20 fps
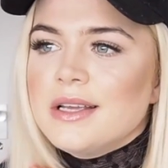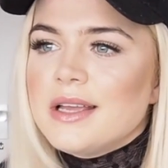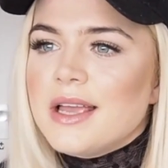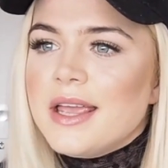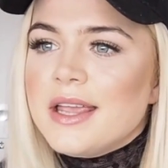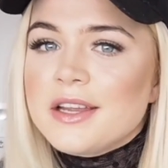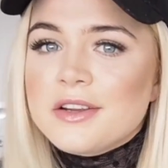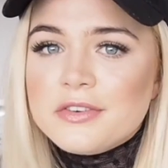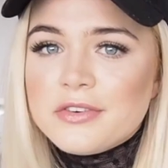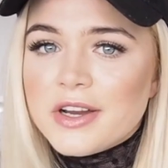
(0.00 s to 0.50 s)

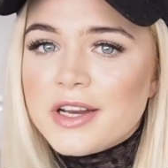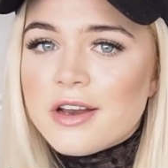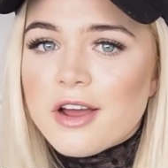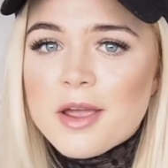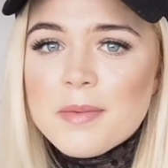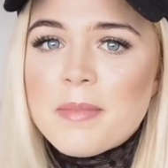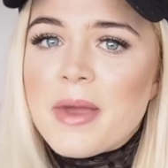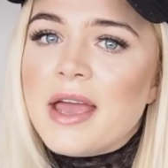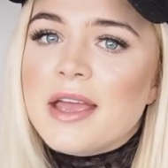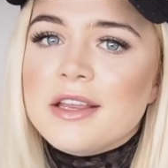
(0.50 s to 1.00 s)
Ingrid
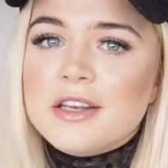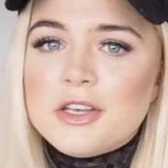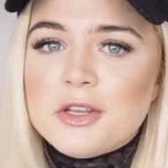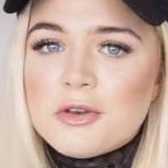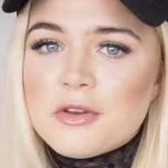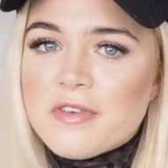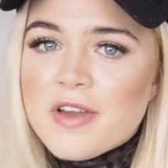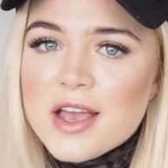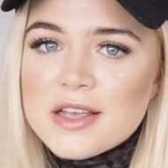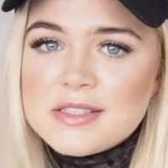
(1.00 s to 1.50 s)
I met in
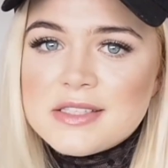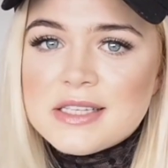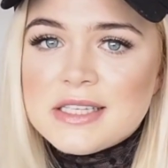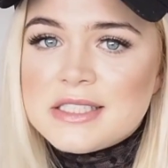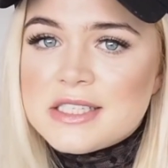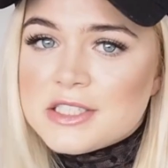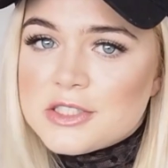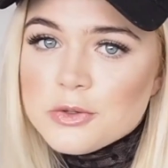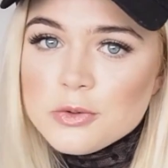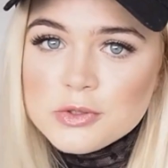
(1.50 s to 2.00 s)
university.
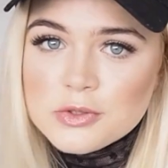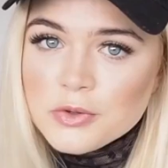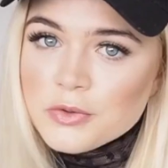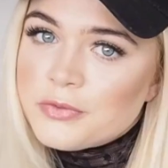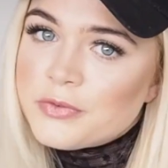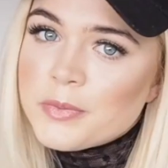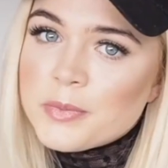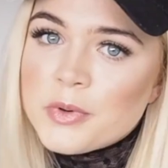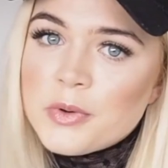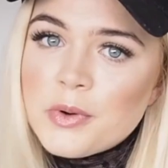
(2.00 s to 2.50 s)
She's also
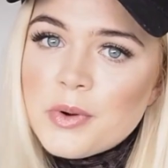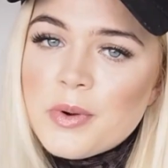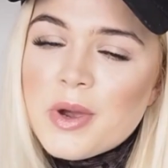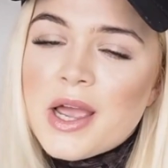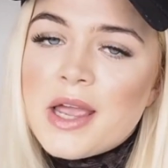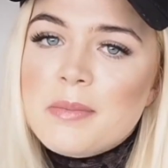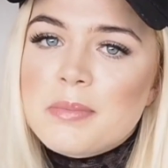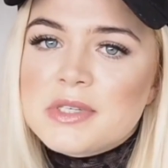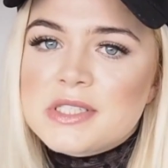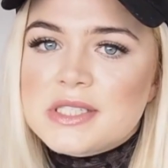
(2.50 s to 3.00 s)
from
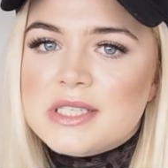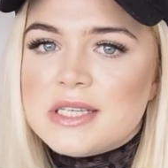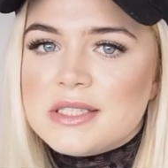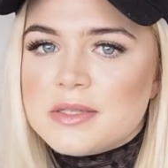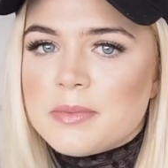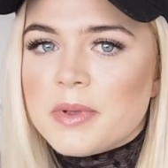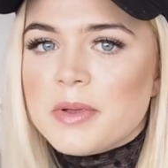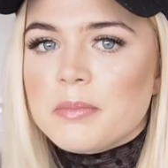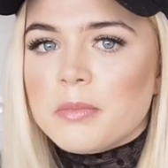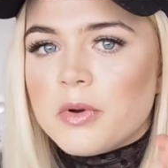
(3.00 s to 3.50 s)
Norway, but she's
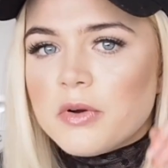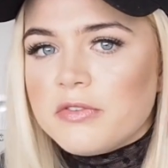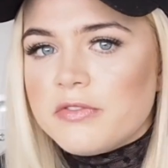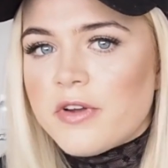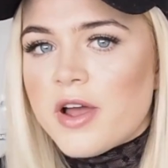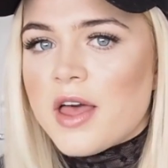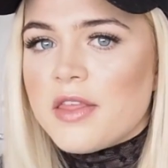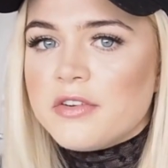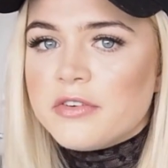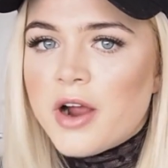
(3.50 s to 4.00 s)
a bit more
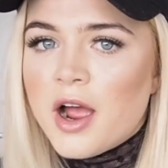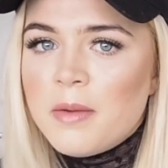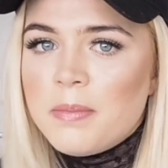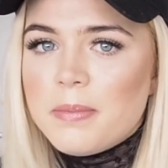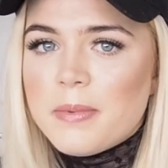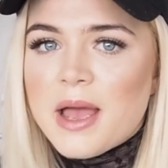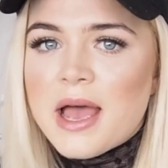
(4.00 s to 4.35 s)
further up.